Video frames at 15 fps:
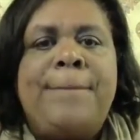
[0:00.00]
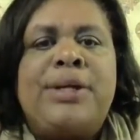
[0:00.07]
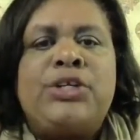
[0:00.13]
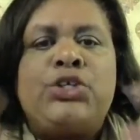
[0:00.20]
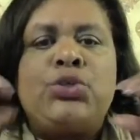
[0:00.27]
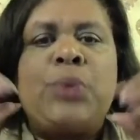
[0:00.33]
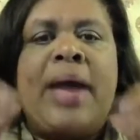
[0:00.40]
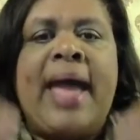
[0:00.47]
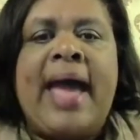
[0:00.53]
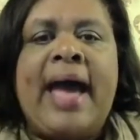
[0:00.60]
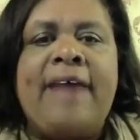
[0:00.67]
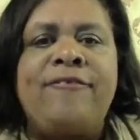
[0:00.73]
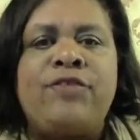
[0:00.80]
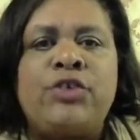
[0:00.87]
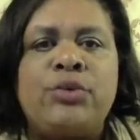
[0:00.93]
but you
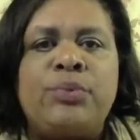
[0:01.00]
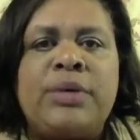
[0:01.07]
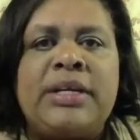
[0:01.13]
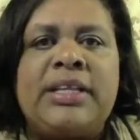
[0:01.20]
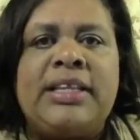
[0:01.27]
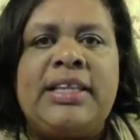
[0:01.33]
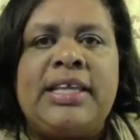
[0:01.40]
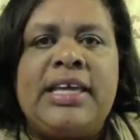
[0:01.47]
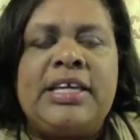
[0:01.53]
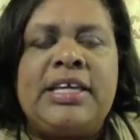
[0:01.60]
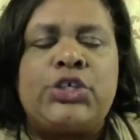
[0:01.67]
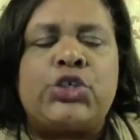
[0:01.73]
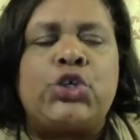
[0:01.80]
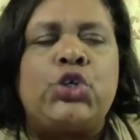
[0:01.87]
have to release